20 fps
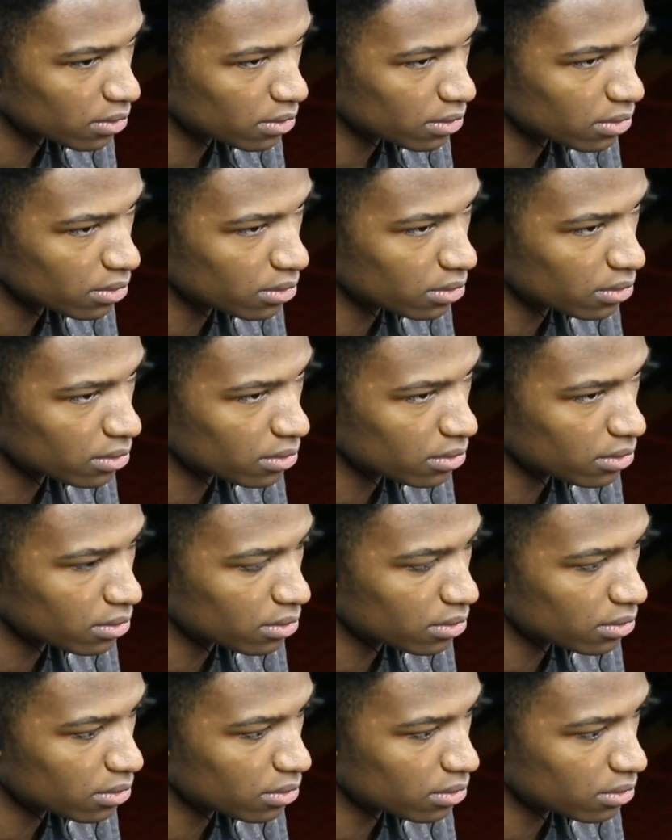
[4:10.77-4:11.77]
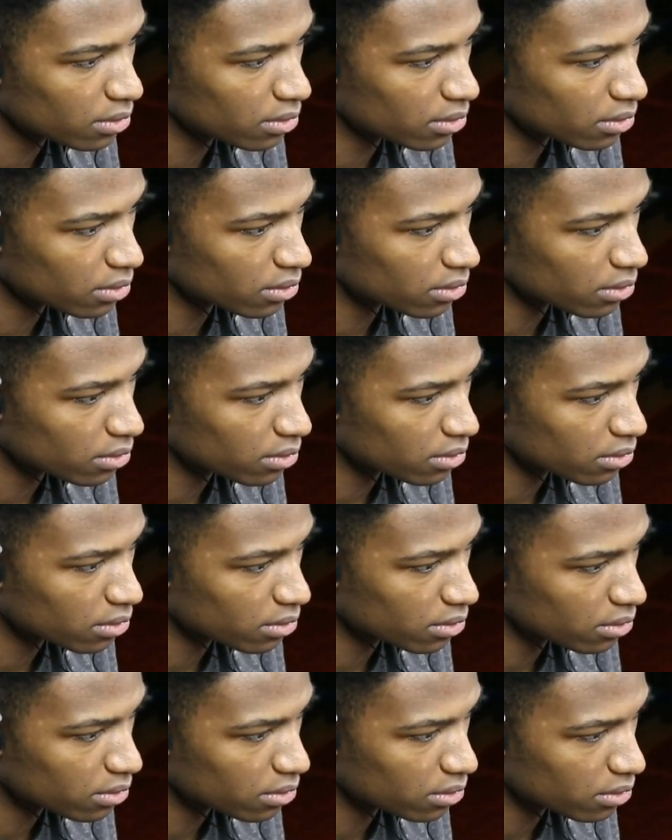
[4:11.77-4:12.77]

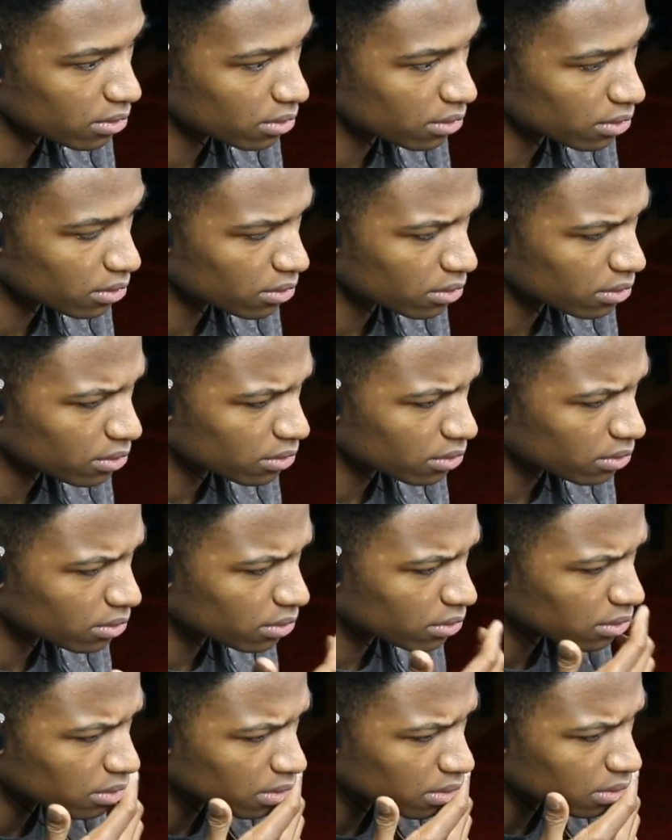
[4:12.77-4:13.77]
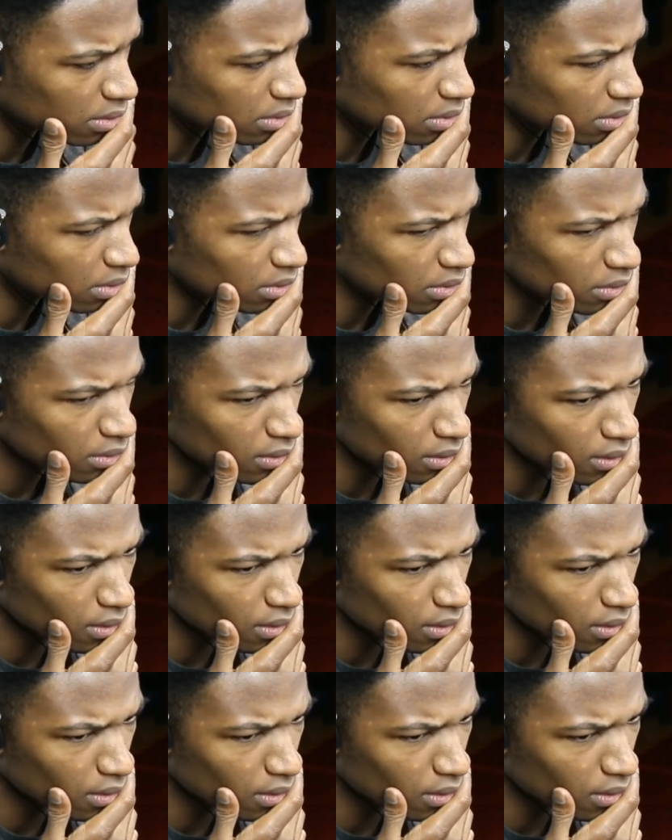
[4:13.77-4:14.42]
Nothing is said.